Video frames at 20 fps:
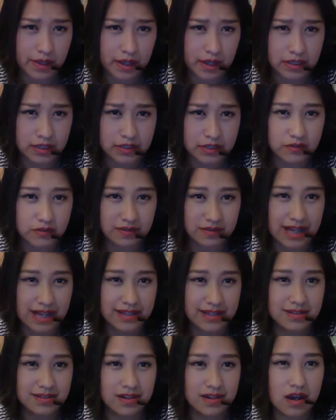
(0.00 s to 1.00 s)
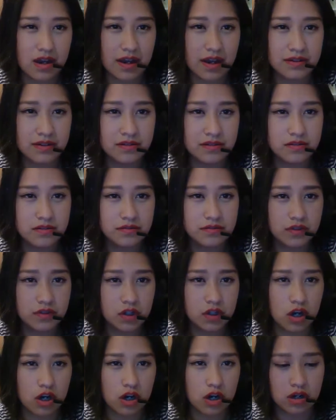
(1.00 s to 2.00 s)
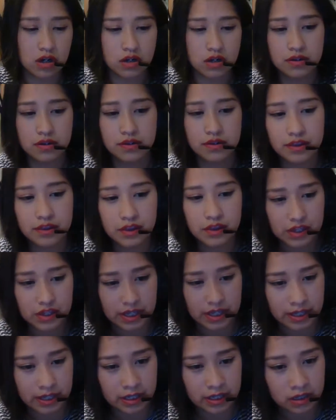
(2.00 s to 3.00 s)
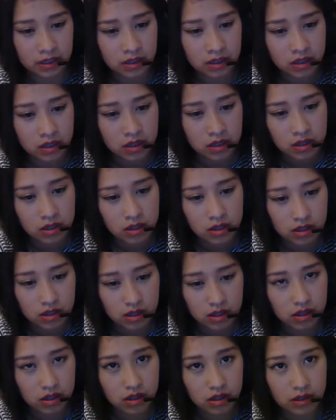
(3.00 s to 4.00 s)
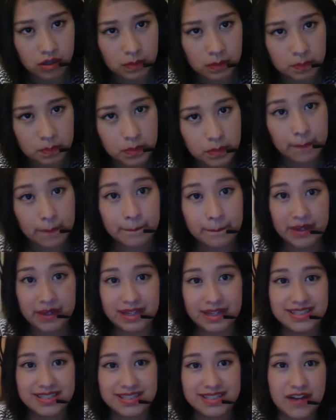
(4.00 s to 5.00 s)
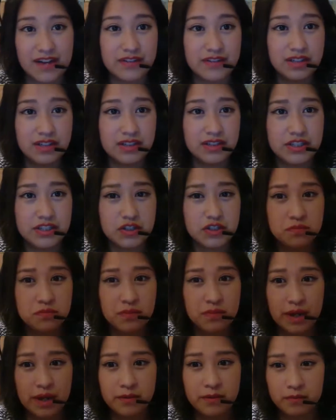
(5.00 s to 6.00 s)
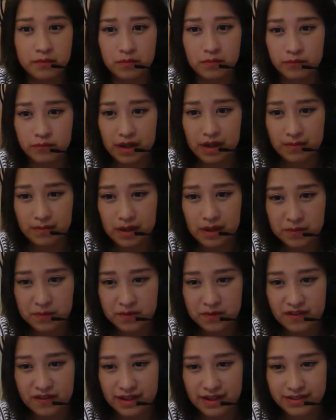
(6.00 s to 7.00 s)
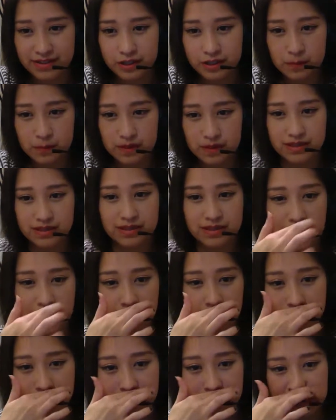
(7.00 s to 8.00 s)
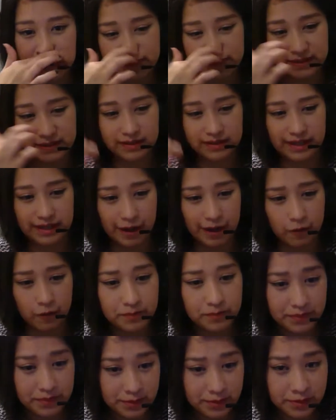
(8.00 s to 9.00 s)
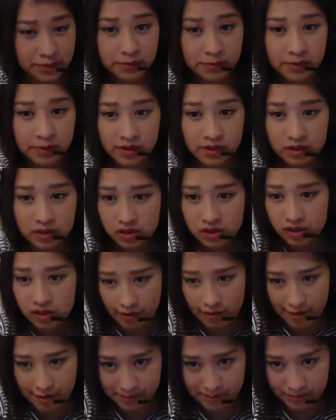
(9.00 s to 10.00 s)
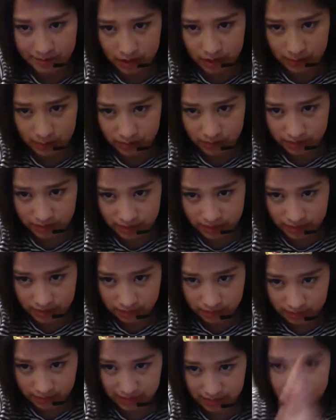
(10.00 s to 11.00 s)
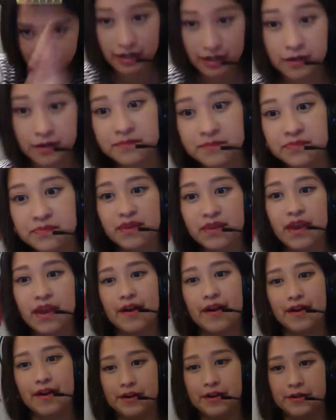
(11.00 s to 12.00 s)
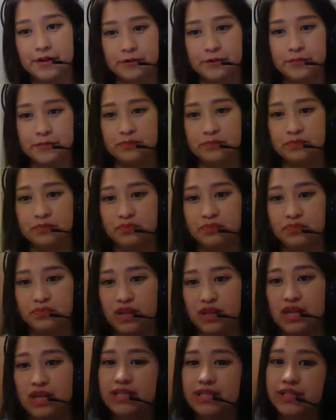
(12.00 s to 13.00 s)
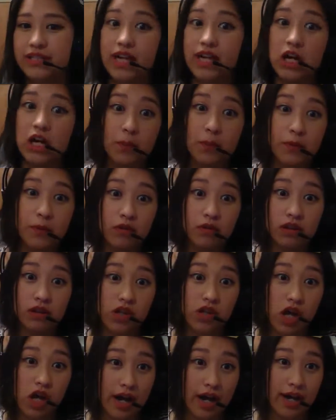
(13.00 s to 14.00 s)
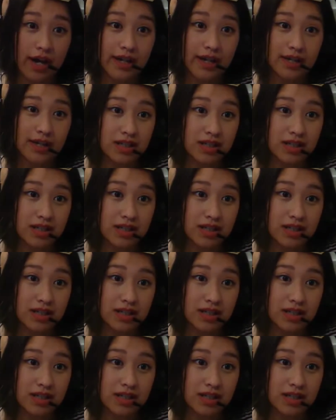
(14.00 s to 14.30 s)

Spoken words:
so that's kind of a hard thing. But definitely do Rate My Professor because that will definitely help you. I put it in right there. It's gonna help you a lot.